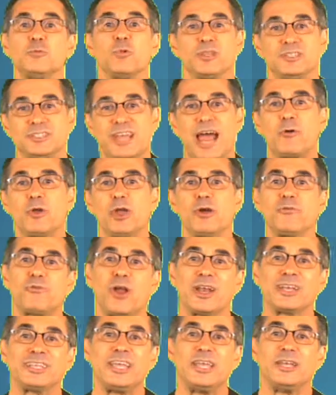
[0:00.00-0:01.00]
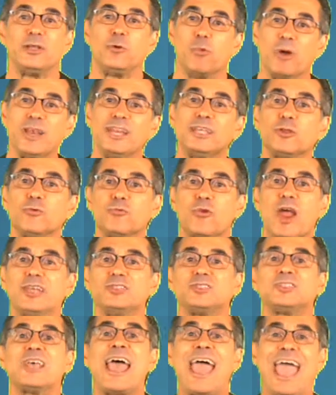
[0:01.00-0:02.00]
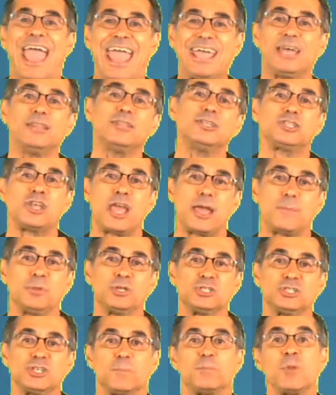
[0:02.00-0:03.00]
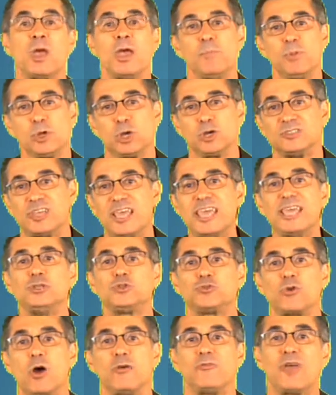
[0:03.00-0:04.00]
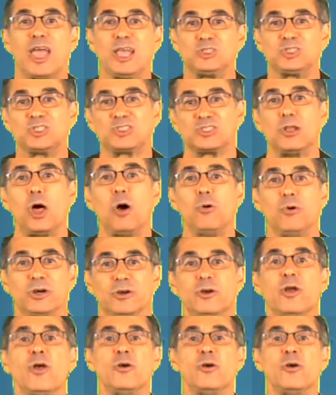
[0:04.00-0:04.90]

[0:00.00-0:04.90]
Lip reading: with Dario Franchitti winning the race and the championship because he drove a slower,